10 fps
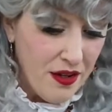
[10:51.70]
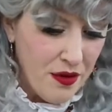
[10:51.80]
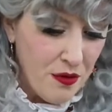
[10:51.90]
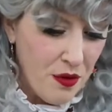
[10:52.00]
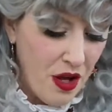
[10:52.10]

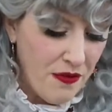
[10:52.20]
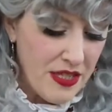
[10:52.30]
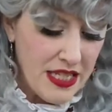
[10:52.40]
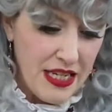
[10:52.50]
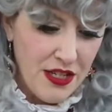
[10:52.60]
Rudolph is
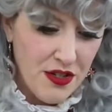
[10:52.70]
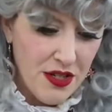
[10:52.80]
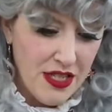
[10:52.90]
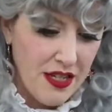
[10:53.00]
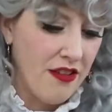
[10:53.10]
an
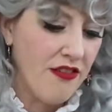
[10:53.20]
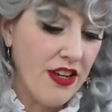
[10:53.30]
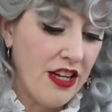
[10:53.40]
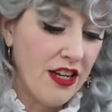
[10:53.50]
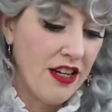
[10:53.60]
interesting
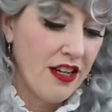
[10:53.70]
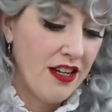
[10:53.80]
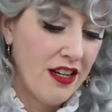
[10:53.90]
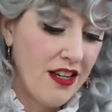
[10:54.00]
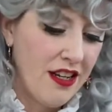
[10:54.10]
figure.
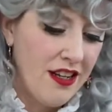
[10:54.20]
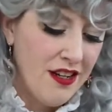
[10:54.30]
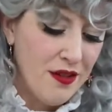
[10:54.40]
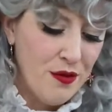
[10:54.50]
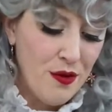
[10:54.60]

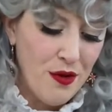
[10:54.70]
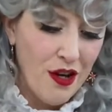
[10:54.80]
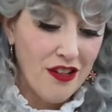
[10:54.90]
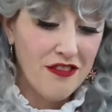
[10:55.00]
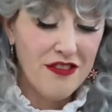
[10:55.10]
Rudolph
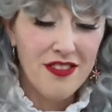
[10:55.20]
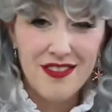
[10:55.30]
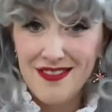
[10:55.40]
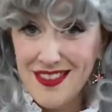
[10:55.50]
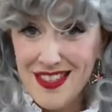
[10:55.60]

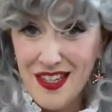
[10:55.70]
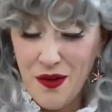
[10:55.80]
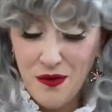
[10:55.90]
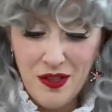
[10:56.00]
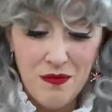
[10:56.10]
is the
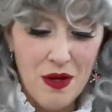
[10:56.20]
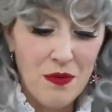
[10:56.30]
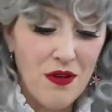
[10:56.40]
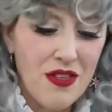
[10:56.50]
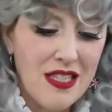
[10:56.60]
only member
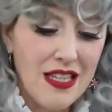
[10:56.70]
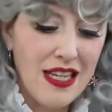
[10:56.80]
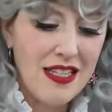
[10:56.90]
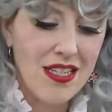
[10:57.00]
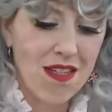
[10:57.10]
of the sleigh
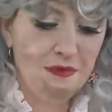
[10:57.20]
team